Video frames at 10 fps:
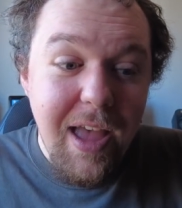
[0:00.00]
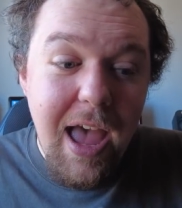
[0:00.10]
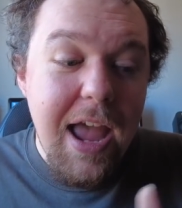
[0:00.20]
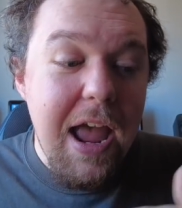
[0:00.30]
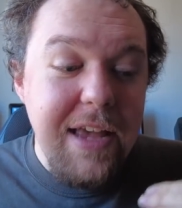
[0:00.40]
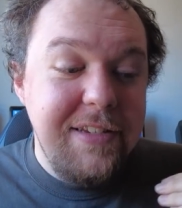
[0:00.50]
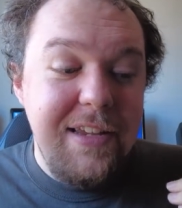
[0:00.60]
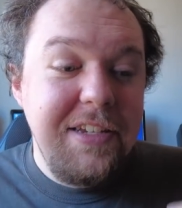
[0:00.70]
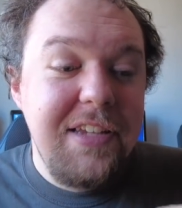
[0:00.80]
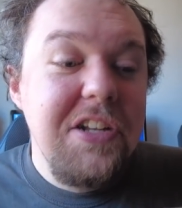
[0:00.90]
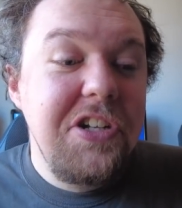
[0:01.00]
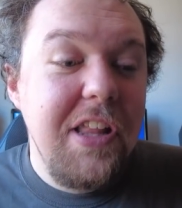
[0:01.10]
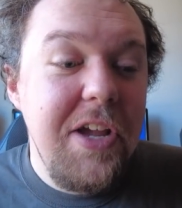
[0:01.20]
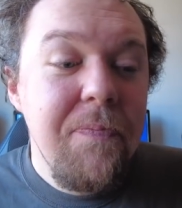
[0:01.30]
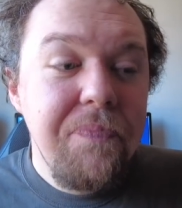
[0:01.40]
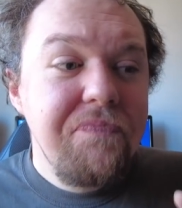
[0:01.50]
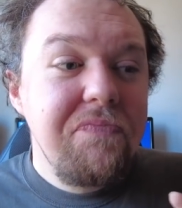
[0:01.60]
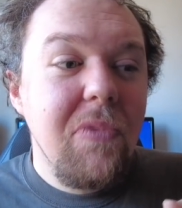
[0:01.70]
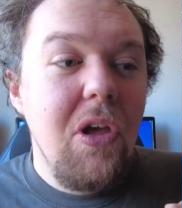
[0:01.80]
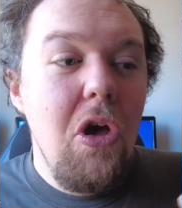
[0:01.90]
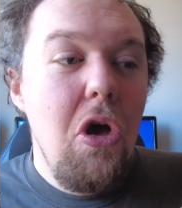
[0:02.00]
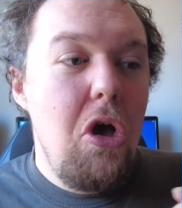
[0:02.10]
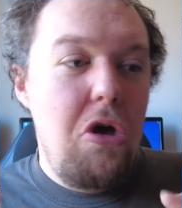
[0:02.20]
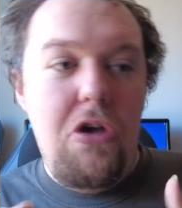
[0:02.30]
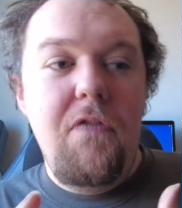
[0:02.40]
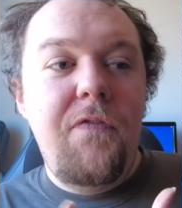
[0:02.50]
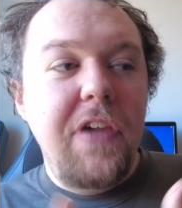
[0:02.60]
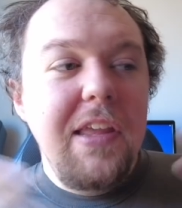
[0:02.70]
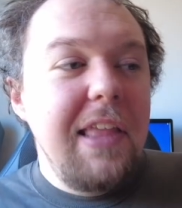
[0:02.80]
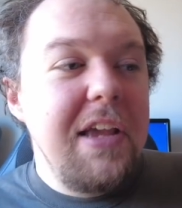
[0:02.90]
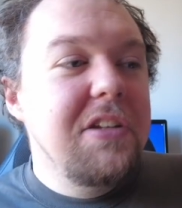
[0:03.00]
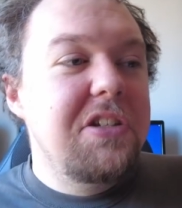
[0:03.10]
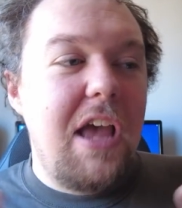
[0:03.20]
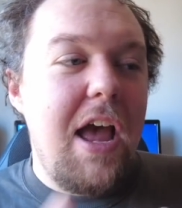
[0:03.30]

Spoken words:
essentially feelings